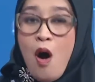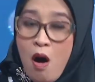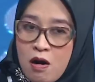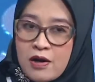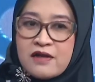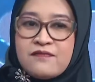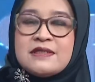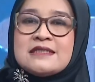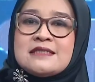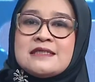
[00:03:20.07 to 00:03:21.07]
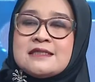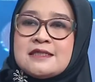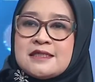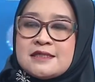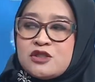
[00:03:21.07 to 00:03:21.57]
Or if the cyst
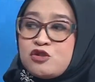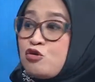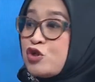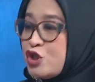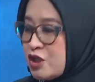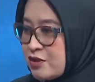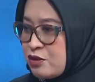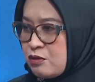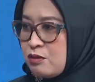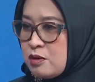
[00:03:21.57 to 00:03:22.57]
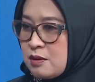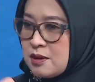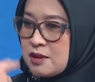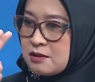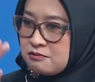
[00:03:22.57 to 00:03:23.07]
is torsion, you know,
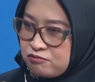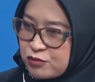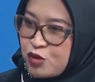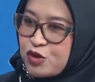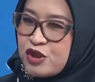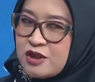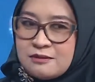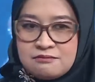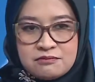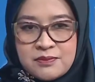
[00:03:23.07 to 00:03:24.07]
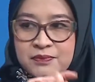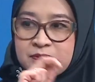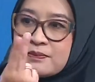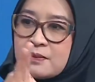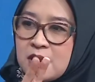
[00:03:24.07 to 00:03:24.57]
torsion?
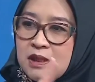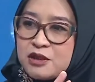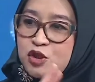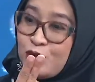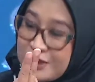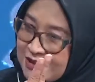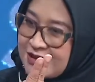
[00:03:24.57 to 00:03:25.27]
Twist,